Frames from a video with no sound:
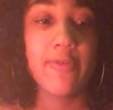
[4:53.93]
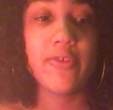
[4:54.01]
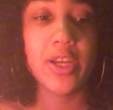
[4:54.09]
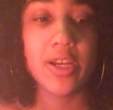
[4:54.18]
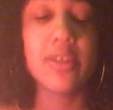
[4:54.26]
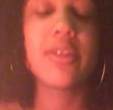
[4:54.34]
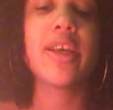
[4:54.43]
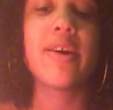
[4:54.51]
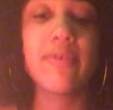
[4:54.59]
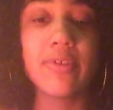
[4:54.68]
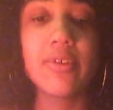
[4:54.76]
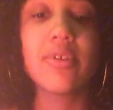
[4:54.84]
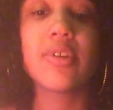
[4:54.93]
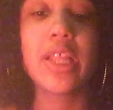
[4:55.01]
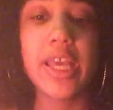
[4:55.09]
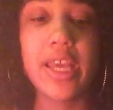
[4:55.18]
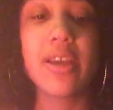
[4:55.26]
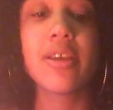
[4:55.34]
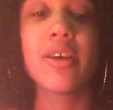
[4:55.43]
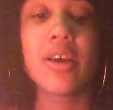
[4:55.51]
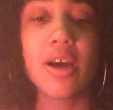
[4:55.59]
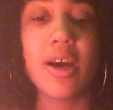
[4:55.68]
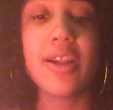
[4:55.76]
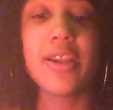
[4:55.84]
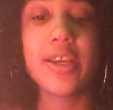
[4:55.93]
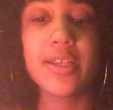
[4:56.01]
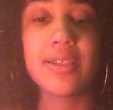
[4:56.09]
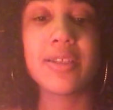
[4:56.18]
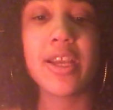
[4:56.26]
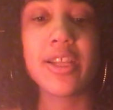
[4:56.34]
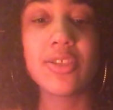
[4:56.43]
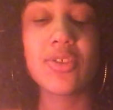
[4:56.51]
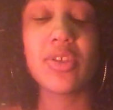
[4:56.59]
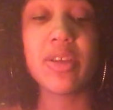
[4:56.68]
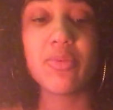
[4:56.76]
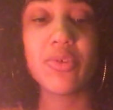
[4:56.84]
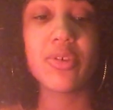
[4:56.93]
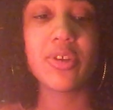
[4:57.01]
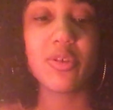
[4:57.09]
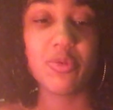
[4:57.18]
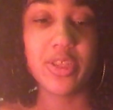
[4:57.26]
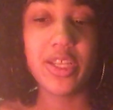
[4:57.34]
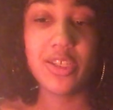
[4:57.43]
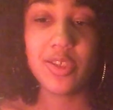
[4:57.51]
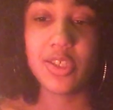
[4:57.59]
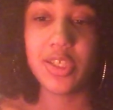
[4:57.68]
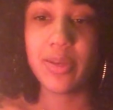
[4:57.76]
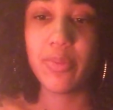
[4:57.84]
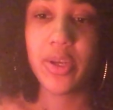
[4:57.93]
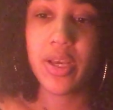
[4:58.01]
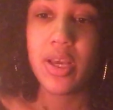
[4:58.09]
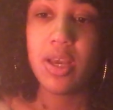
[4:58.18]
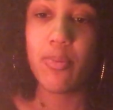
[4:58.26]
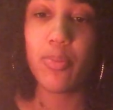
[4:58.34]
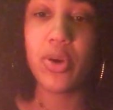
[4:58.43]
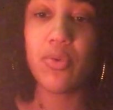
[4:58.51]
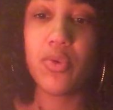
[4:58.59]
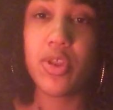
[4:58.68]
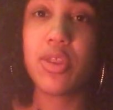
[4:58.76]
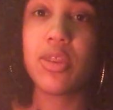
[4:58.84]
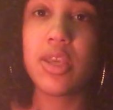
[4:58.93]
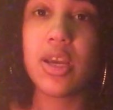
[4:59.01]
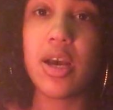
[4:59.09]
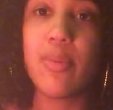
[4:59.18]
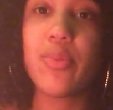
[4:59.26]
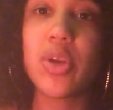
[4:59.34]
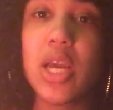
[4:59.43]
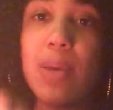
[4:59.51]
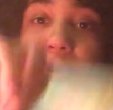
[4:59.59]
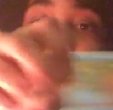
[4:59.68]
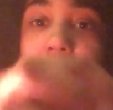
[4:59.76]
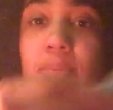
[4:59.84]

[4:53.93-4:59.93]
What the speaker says: fair level, like, honest and stable, good relationship. But with the coming